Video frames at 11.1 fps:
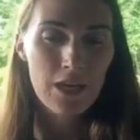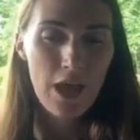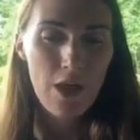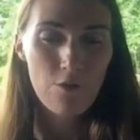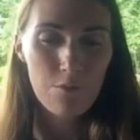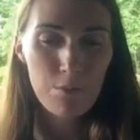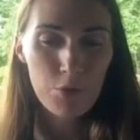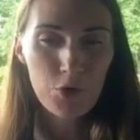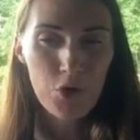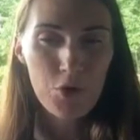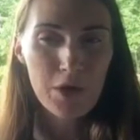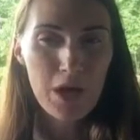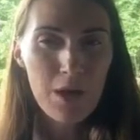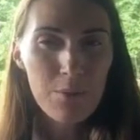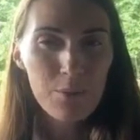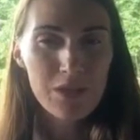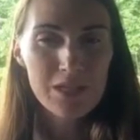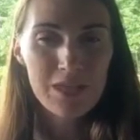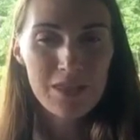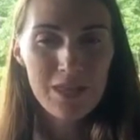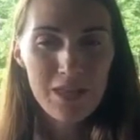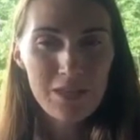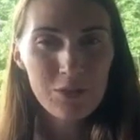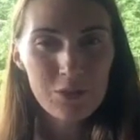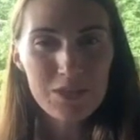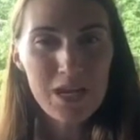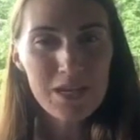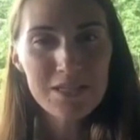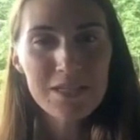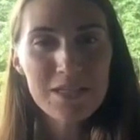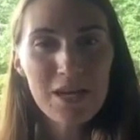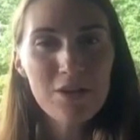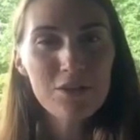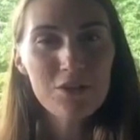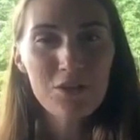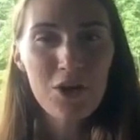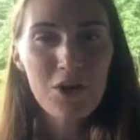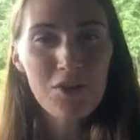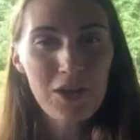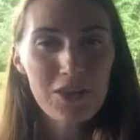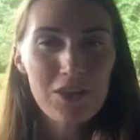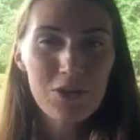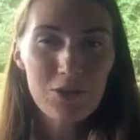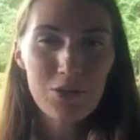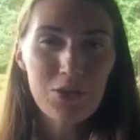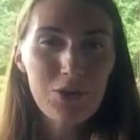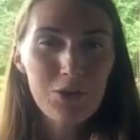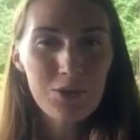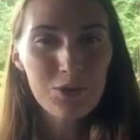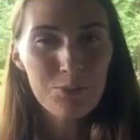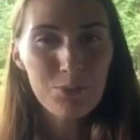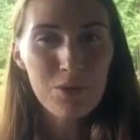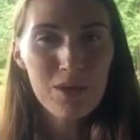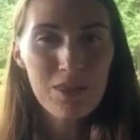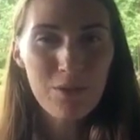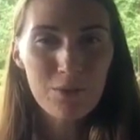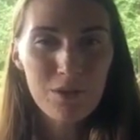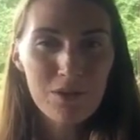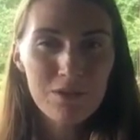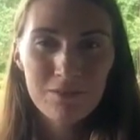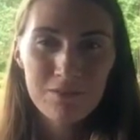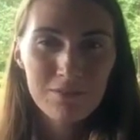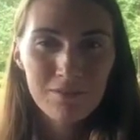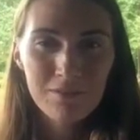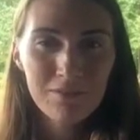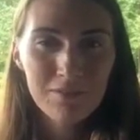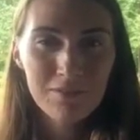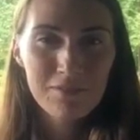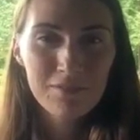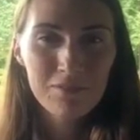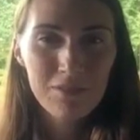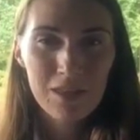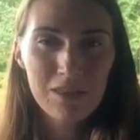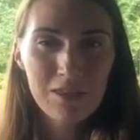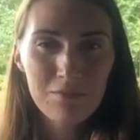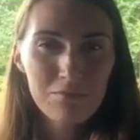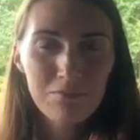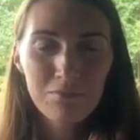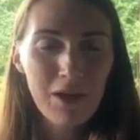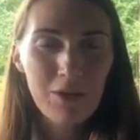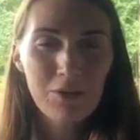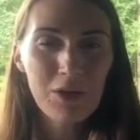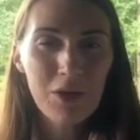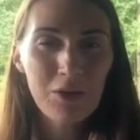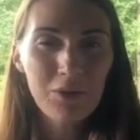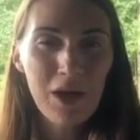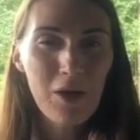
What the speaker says: I remember growing up, we did the little signs that set out in your yard, like the little girl and the little boy that were like I don't know.